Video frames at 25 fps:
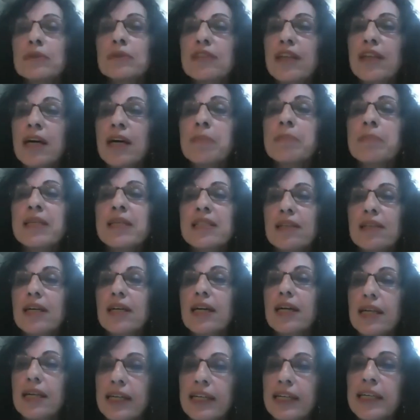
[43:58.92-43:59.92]
term
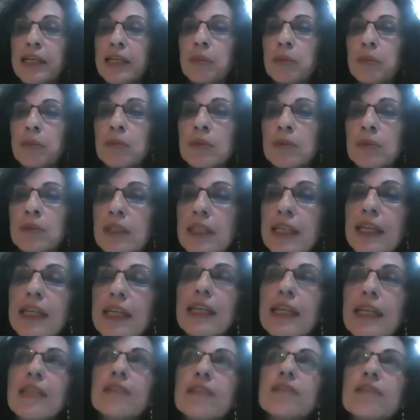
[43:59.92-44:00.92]
Mizrahim
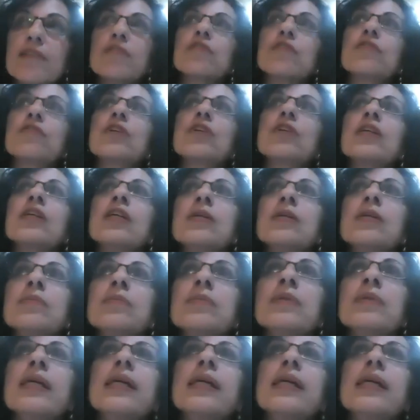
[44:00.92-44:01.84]
is a term